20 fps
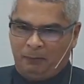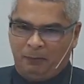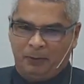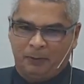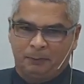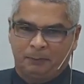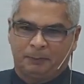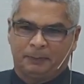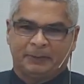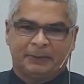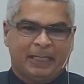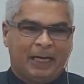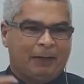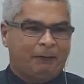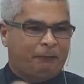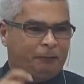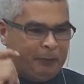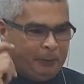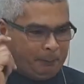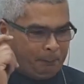and God
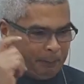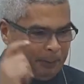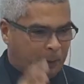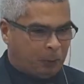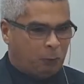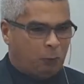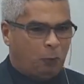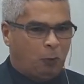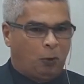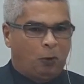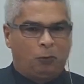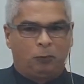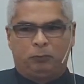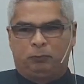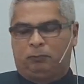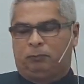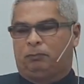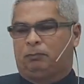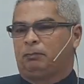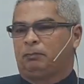would forgive.
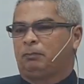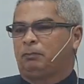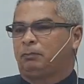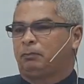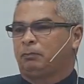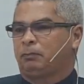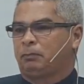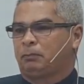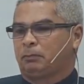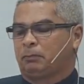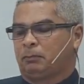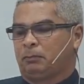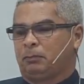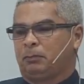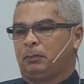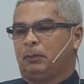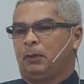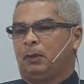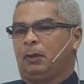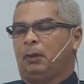David
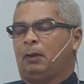sin.